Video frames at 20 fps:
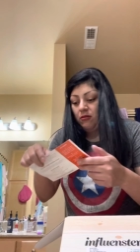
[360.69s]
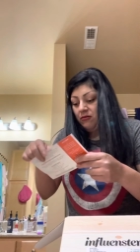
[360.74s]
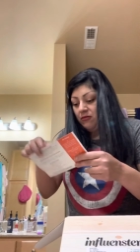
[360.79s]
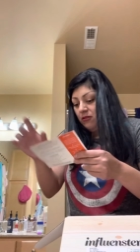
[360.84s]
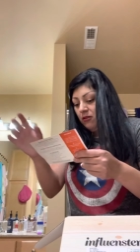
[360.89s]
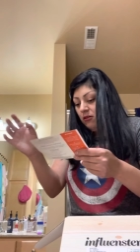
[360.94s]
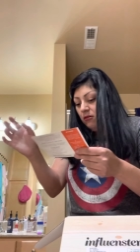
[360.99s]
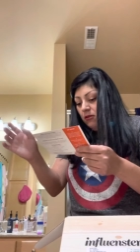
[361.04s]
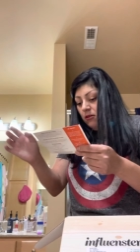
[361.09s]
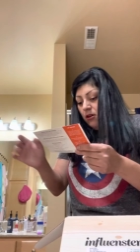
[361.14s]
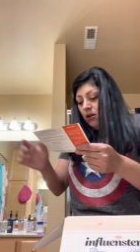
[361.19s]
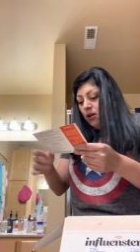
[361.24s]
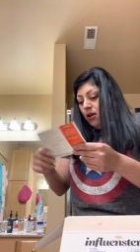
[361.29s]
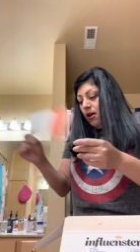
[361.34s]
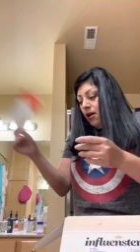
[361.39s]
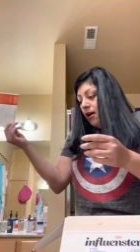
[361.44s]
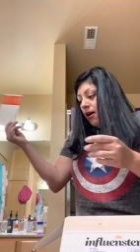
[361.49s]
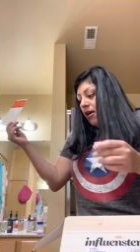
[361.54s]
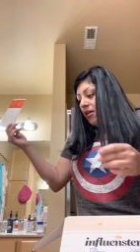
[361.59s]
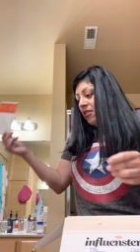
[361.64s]
So
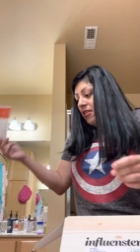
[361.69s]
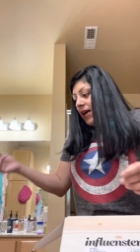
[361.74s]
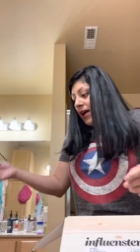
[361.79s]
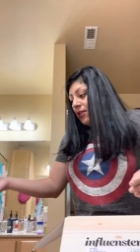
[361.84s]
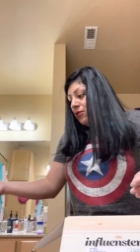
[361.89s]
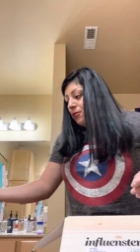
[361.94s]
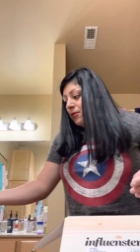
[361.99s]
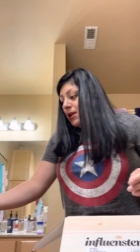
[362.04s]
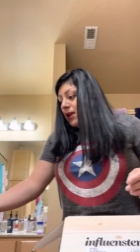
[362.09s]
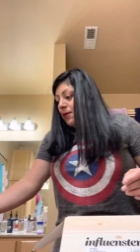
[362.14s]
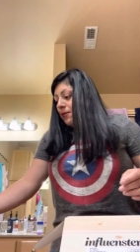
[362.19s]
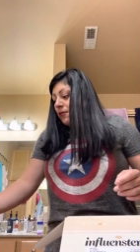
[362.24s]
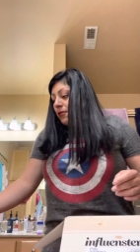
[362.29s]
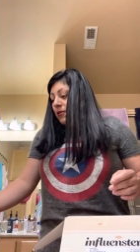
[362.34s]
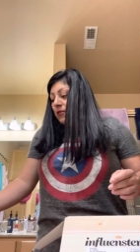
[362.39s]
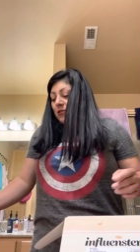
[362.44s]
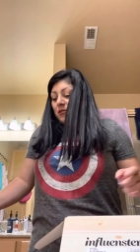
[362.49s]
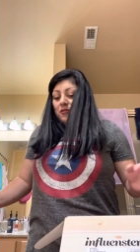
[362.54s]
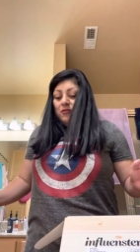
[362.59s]
that's what I'm going to